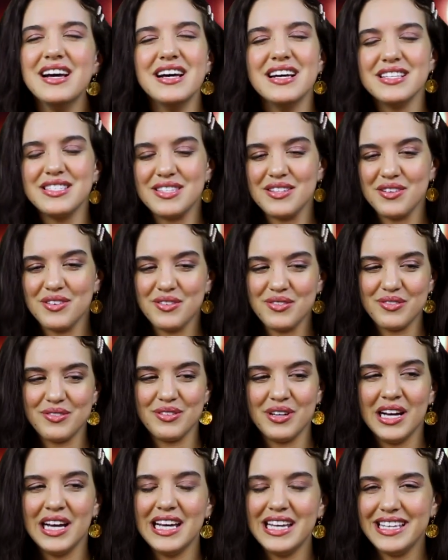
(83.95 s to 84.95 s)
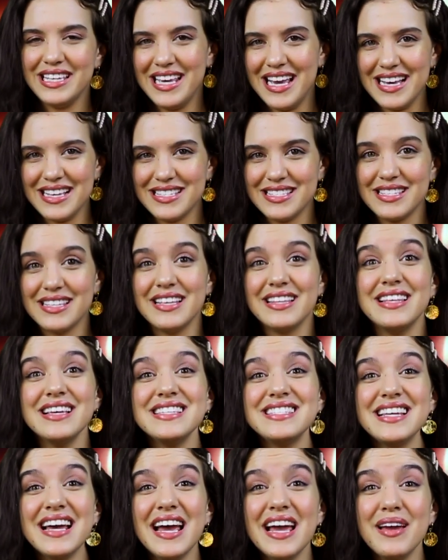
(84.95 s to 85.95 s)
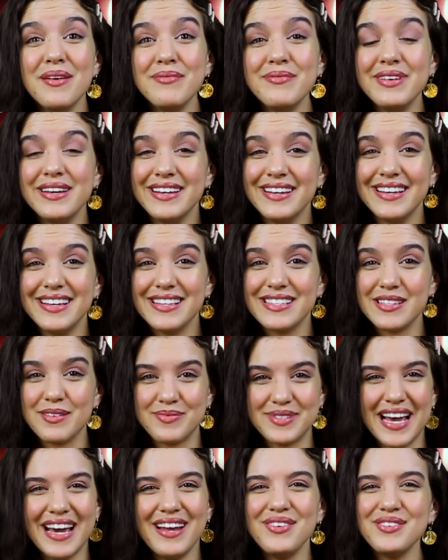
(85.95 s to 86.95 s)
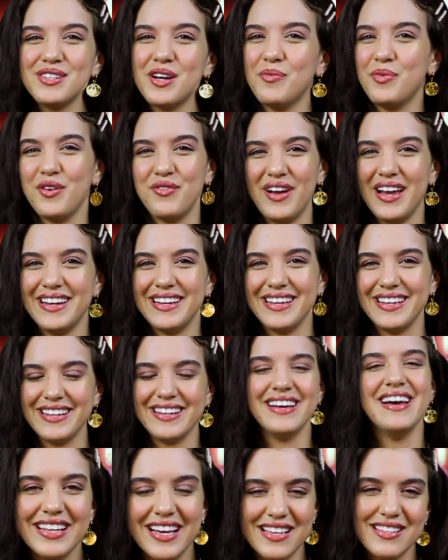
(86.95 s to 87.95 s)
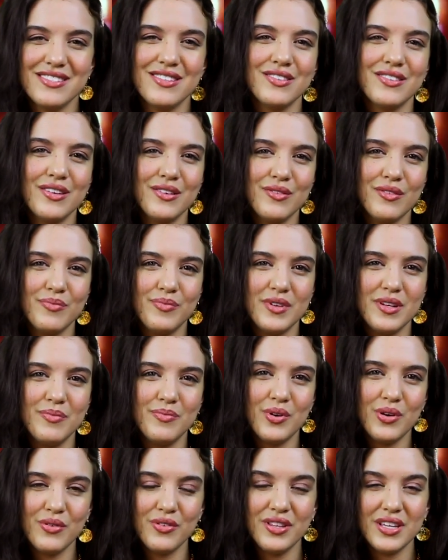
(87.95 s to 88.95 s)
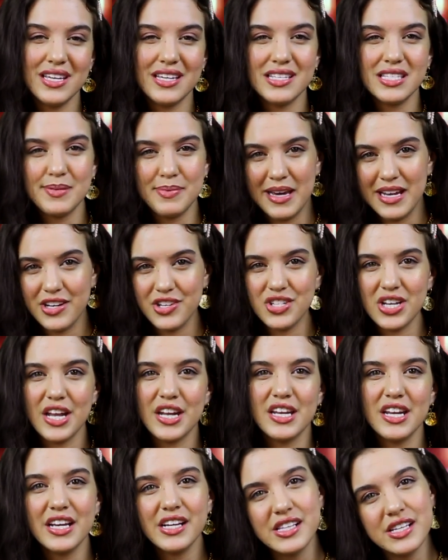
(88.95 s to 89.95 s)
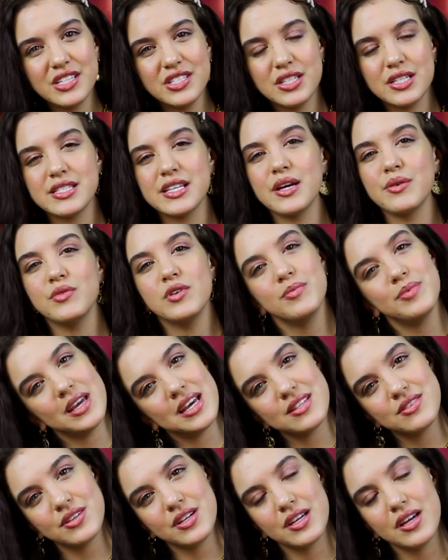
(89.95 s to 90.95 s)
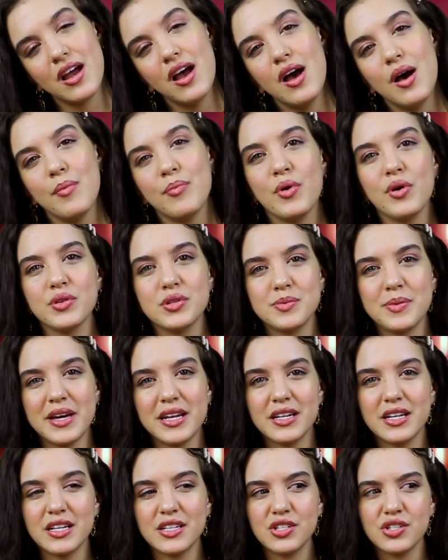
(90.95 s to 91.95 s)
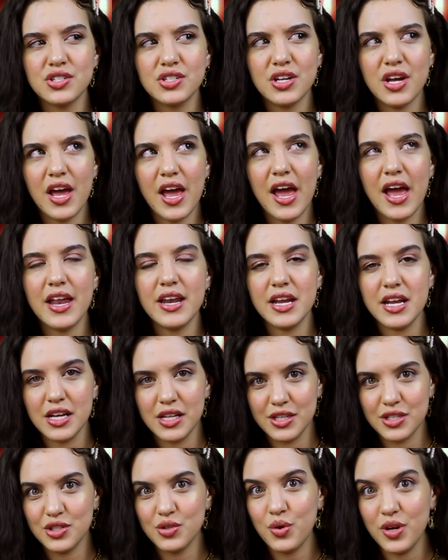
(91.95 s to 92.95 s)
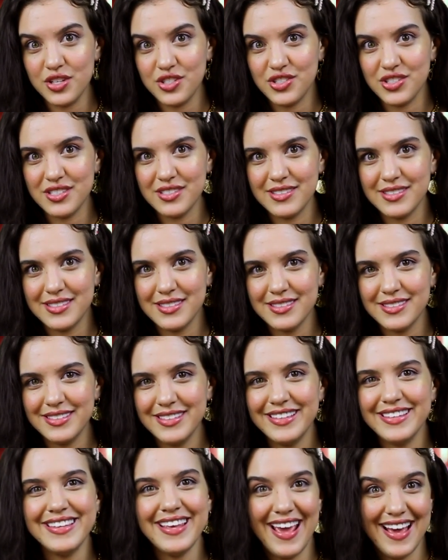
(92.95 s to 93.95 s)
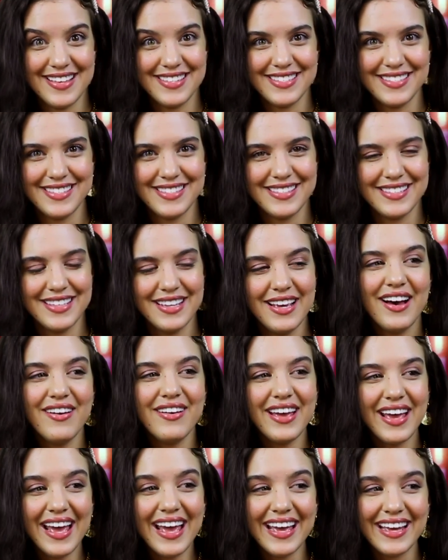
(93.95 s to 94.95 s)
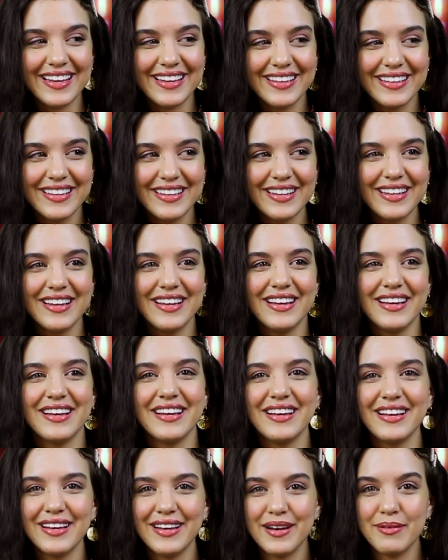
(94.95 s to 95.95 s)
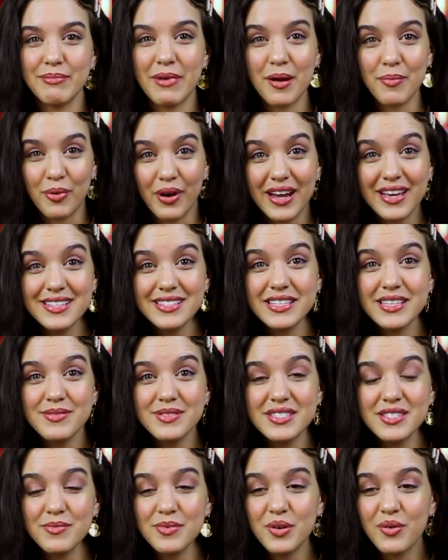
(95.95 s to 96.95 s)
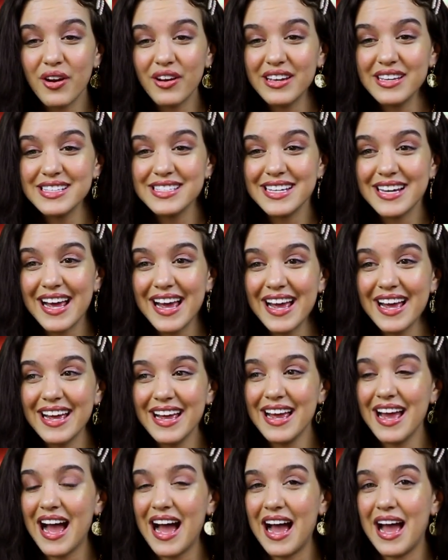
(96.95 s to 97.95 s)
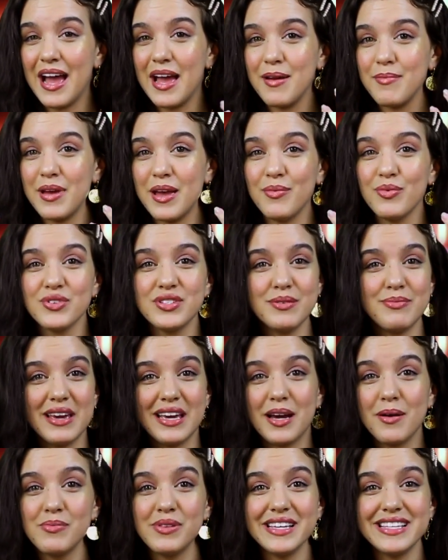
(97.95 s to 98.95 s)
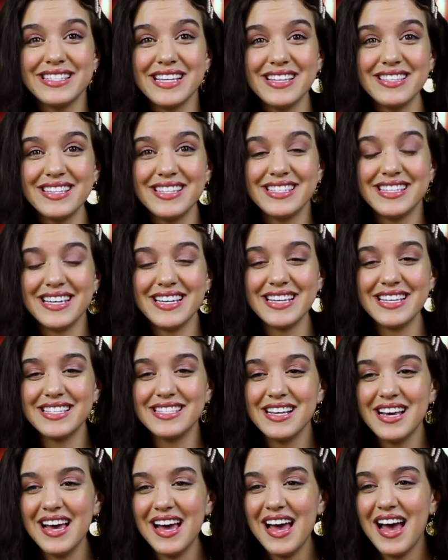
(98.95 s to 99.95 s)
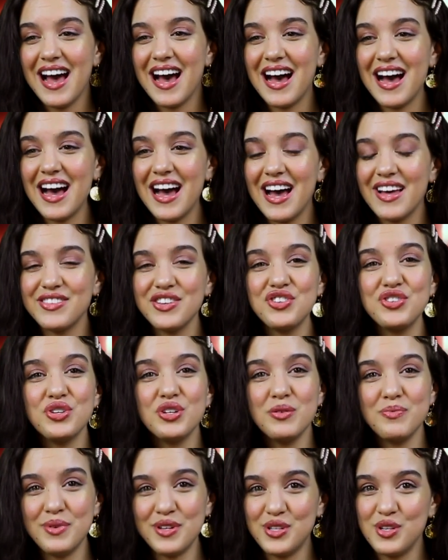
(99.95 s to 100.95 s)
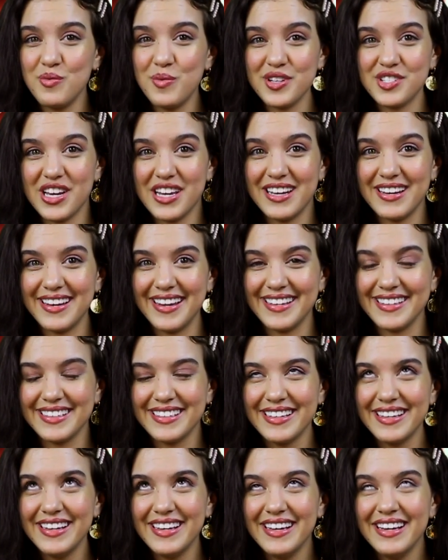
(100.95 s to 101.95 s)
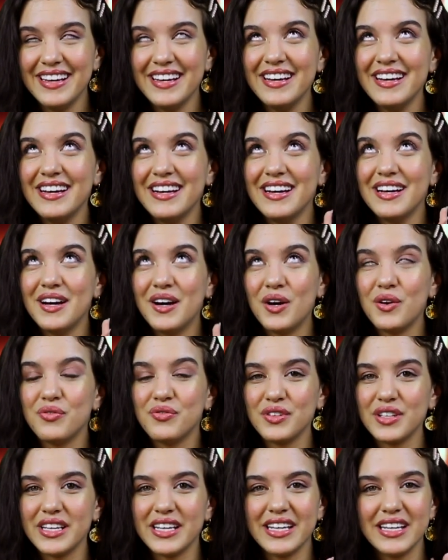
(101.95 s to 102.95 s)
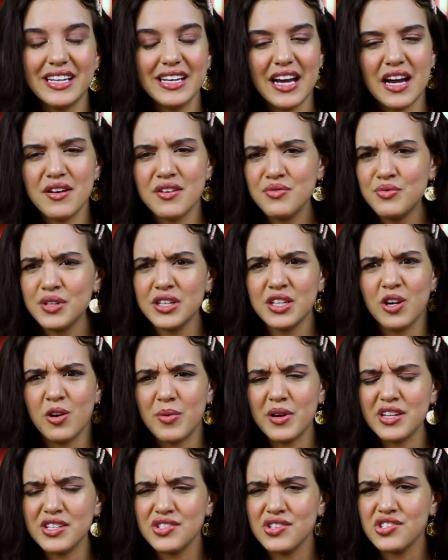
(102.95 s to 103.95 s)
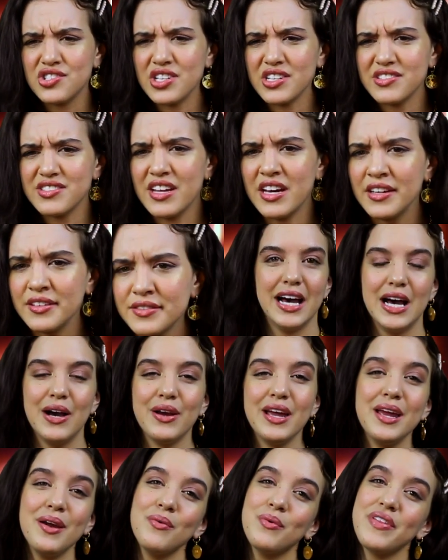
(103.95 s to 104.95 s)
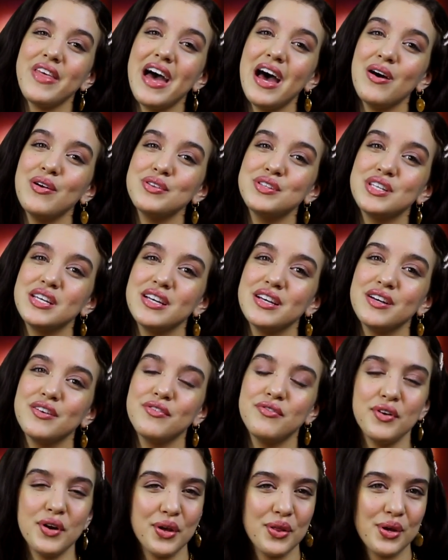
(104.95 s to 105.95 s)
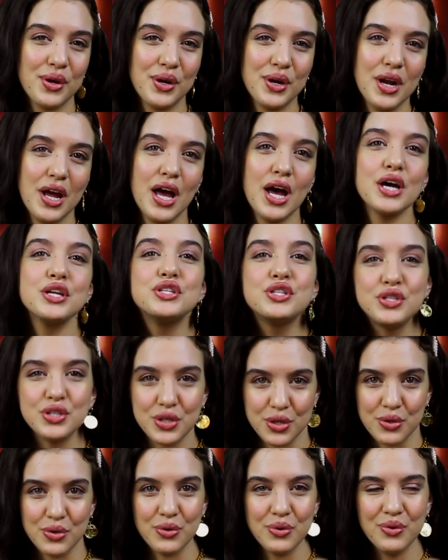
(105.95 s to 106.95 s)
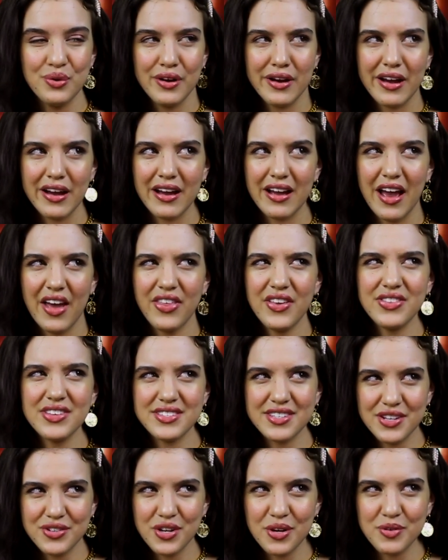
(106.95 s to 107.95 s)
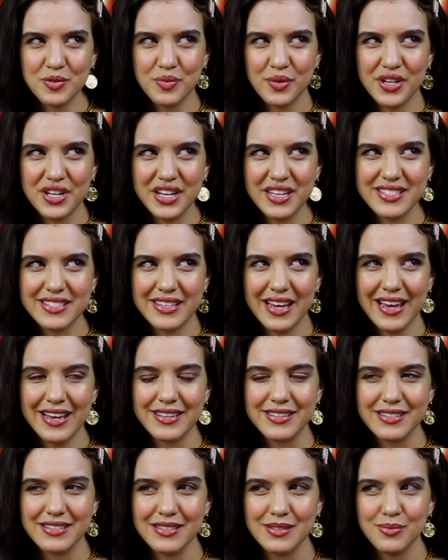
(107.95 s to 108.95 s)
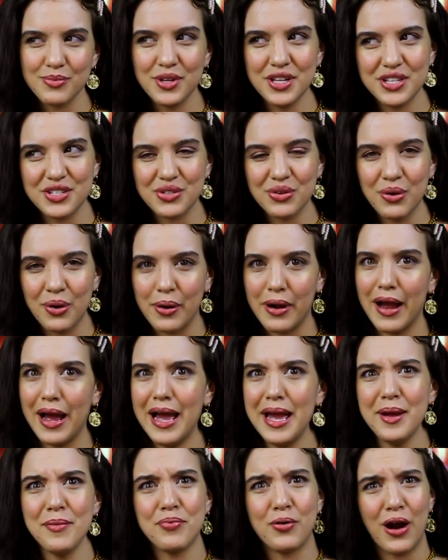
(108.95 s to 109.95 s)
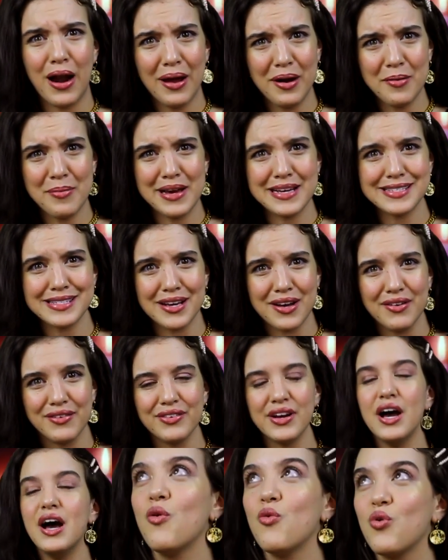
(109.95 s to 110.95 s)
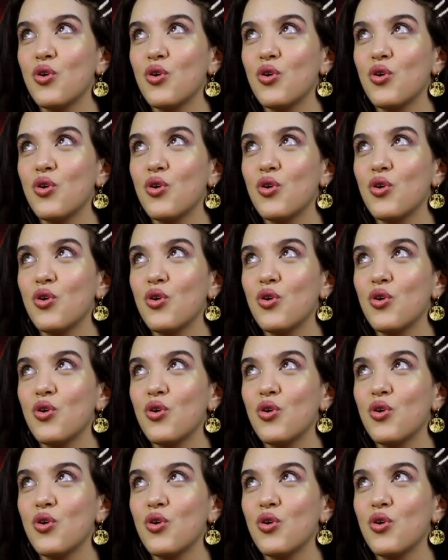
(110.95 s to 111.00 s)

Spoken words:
So yes, this time subtitles are provided. Yes, so there will be both in Spanish and in English because I will be answering both Spanish and English questions. Yes. Okay. My brain seems to be working today. I'm able to make complete sentences. This shouldn't be too much editing. Hopefully. I really hope I didn't just jinx that. Okay, without further ado, I think this intro was pretty concise, pretty short. I am proud of myself.